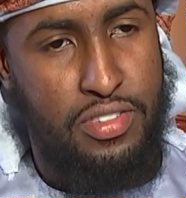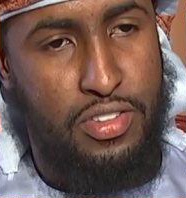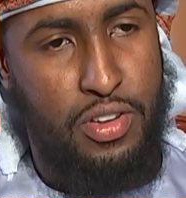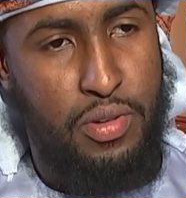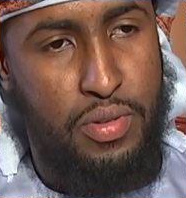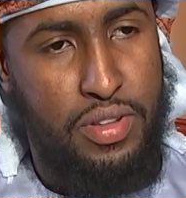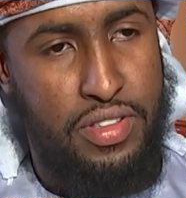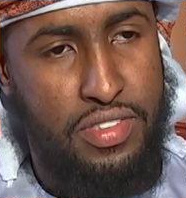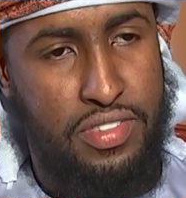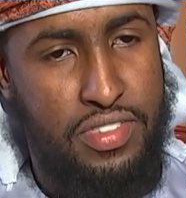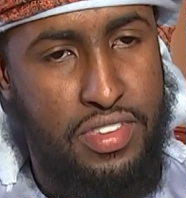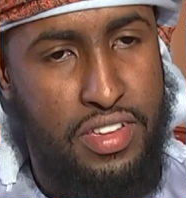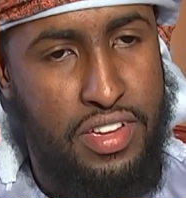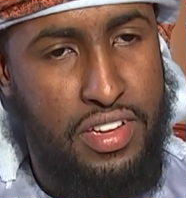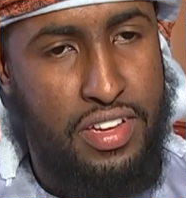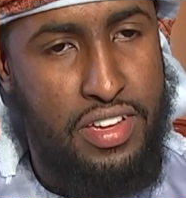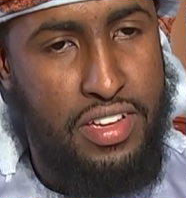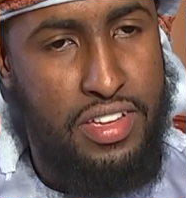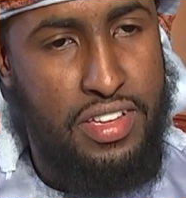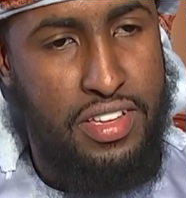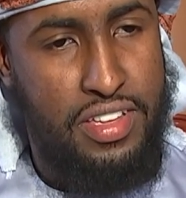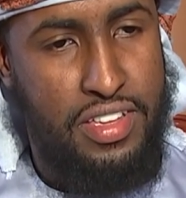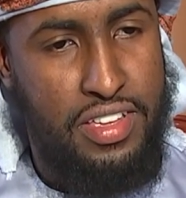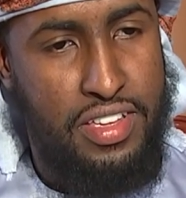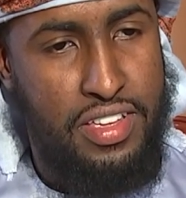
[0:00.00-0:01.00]
so it's
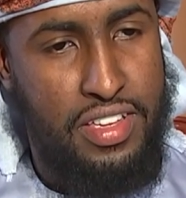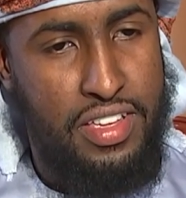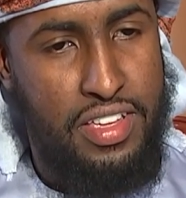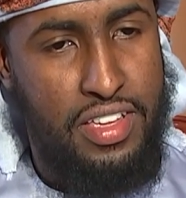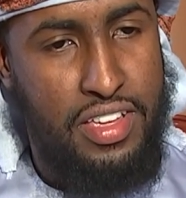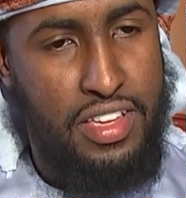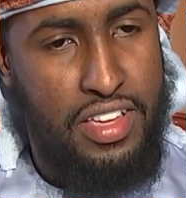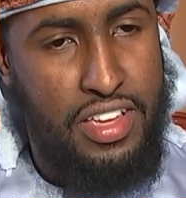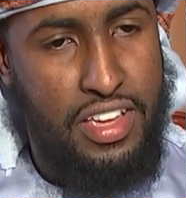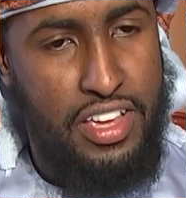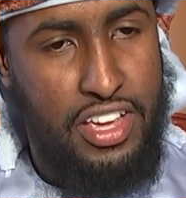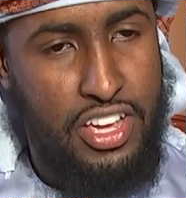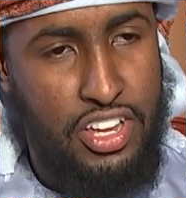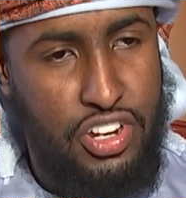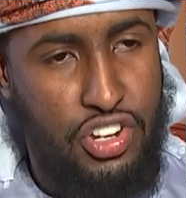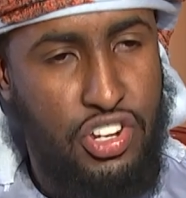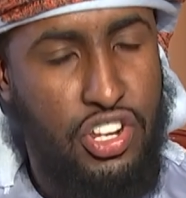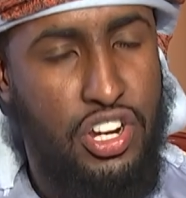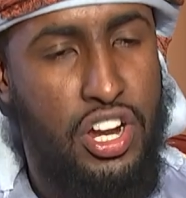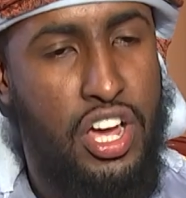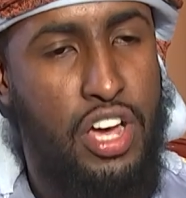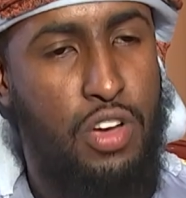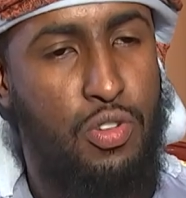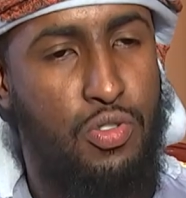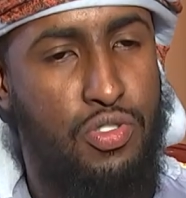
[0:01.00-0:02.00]

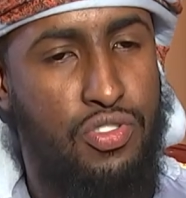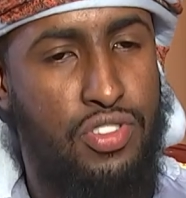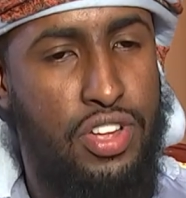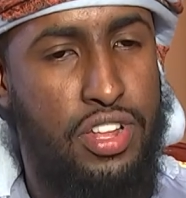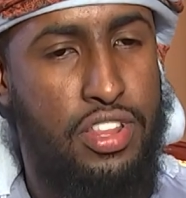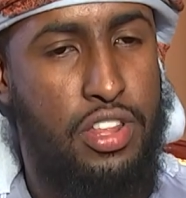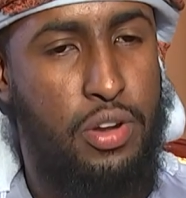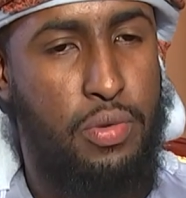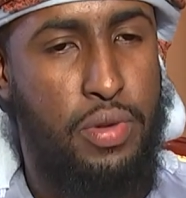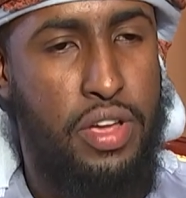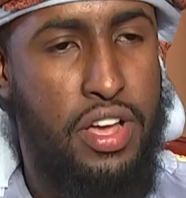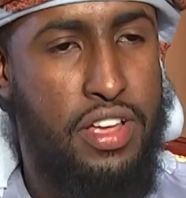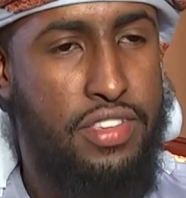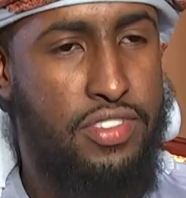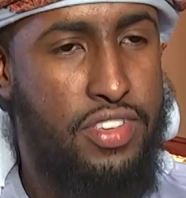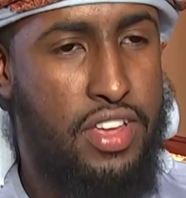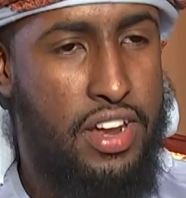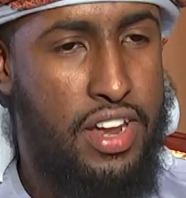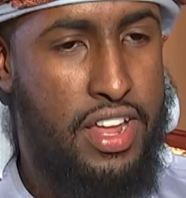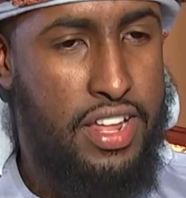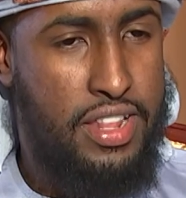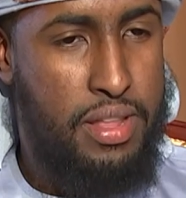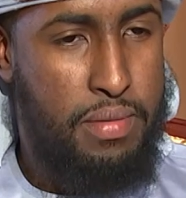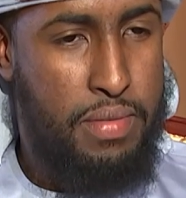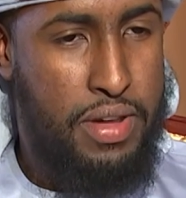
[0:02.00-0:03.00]
Inshirah as-Sadr. We
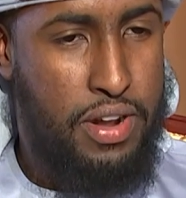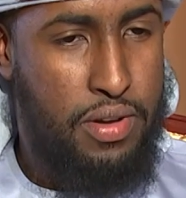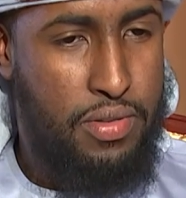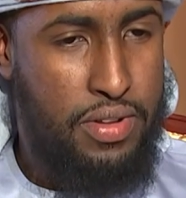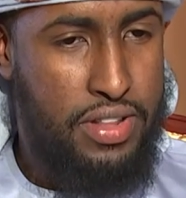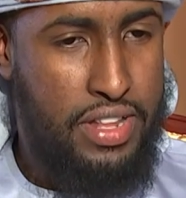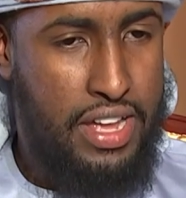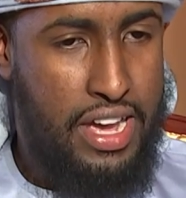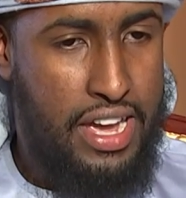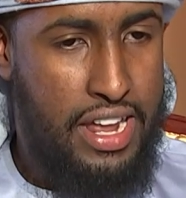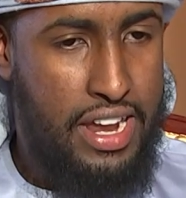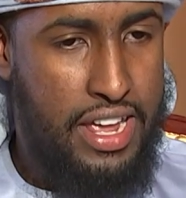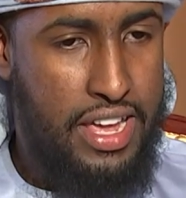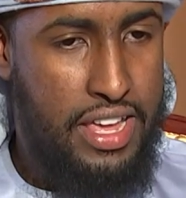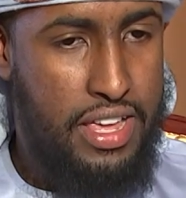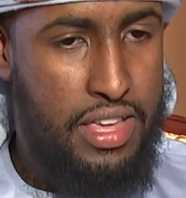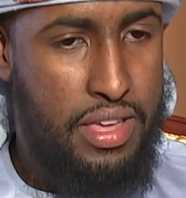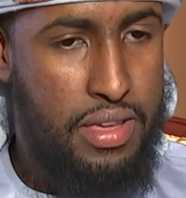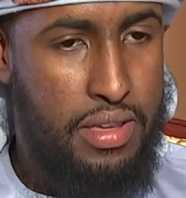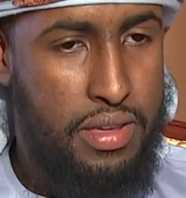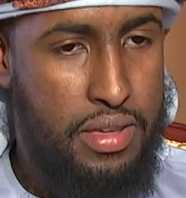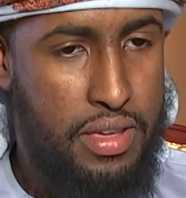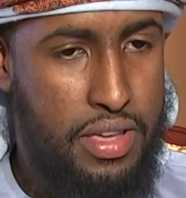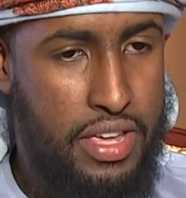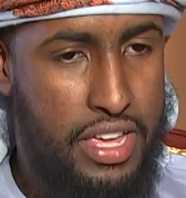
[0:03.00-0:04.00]
ask Allah tabaraka wa ta'ala,
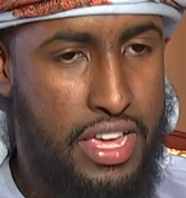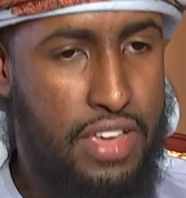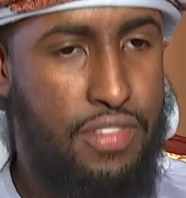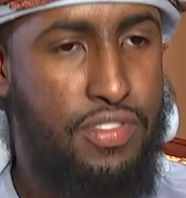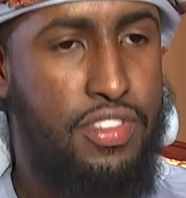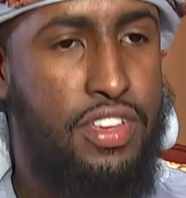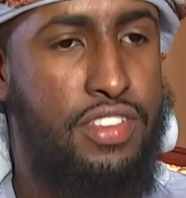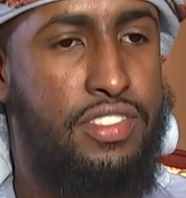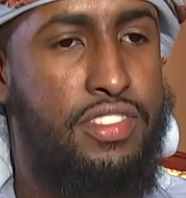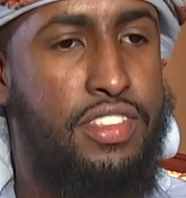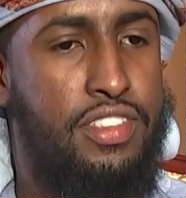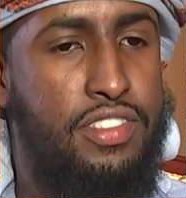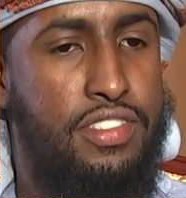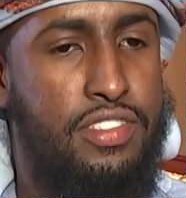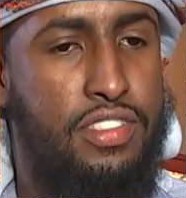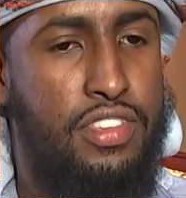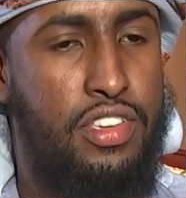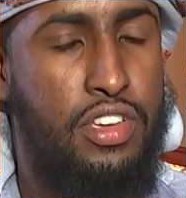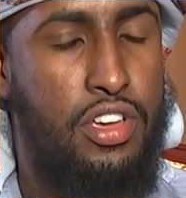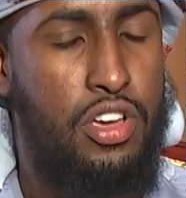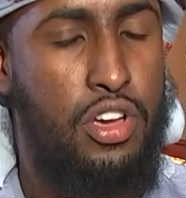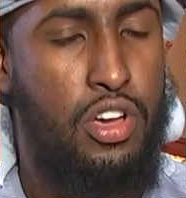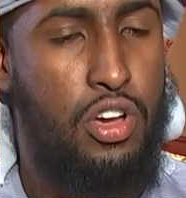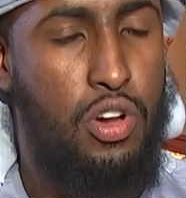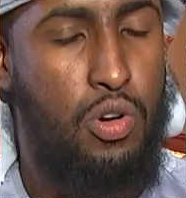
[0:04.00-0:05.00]
He gives us
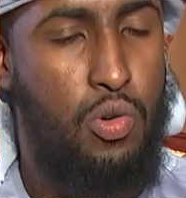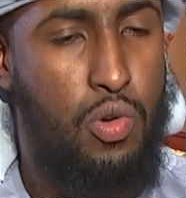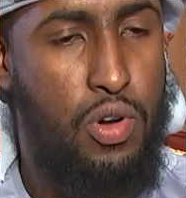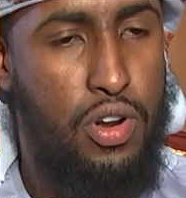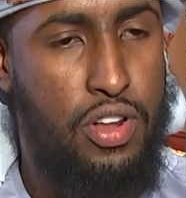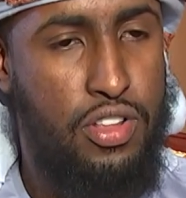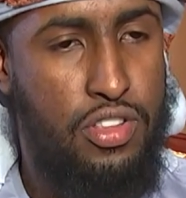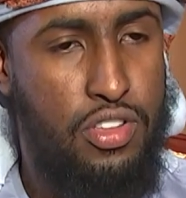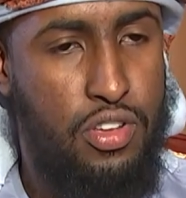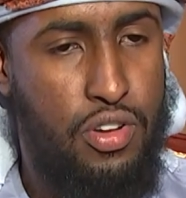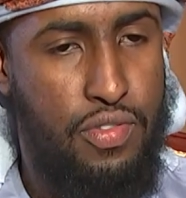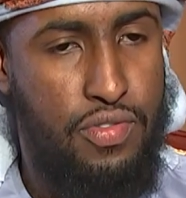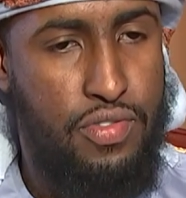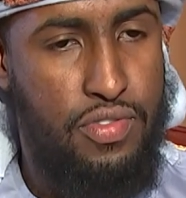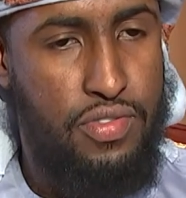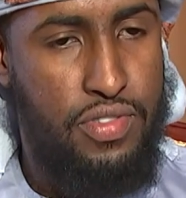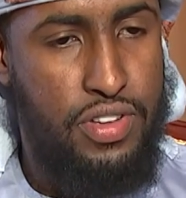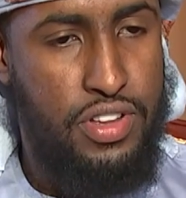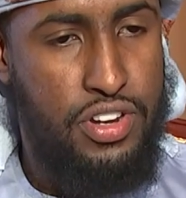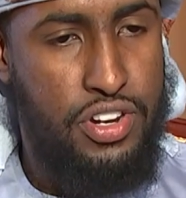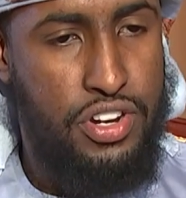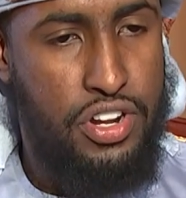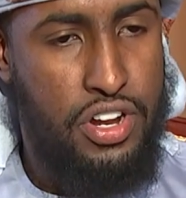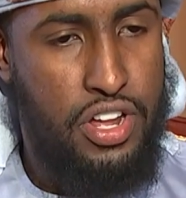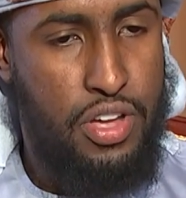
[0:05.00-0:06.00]
this quality of
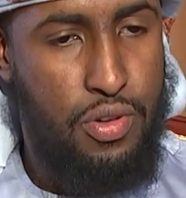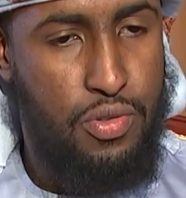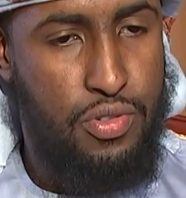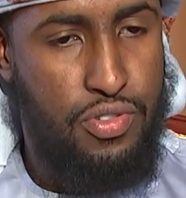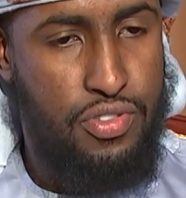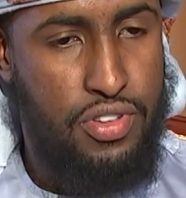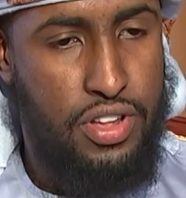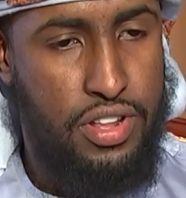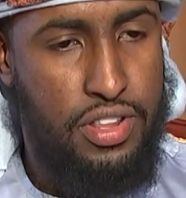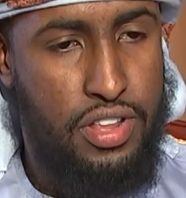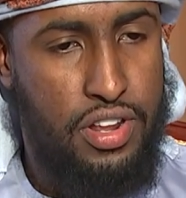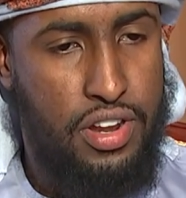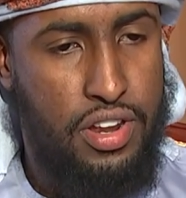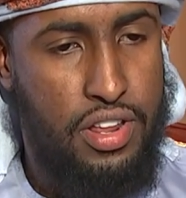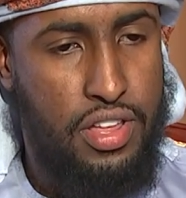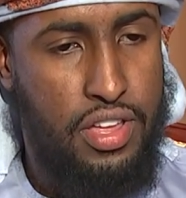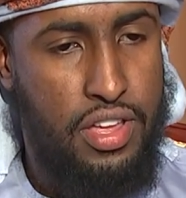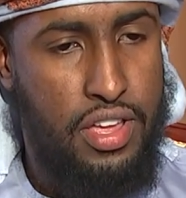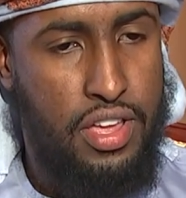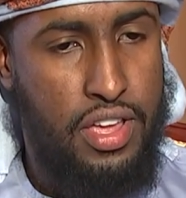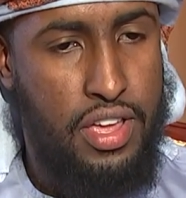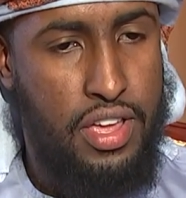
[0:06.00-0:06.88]
Inshirah as-Sadr.